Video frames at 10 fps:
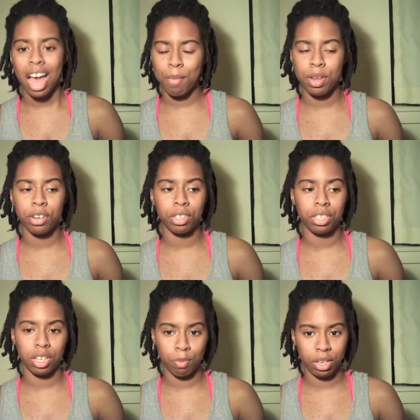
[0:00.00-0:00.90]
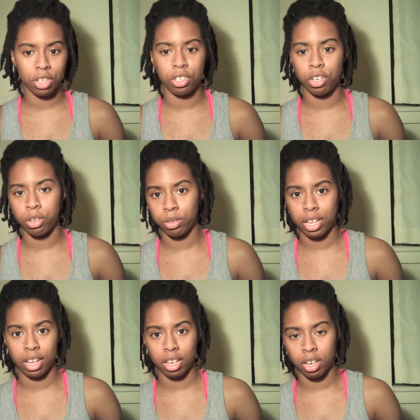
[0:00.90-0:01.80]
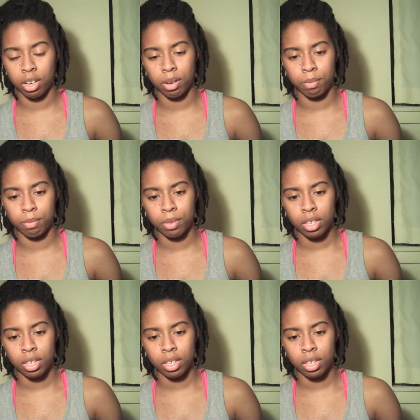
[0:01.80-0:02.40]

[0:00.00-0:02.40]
I mean, there's a sense because she knows that um,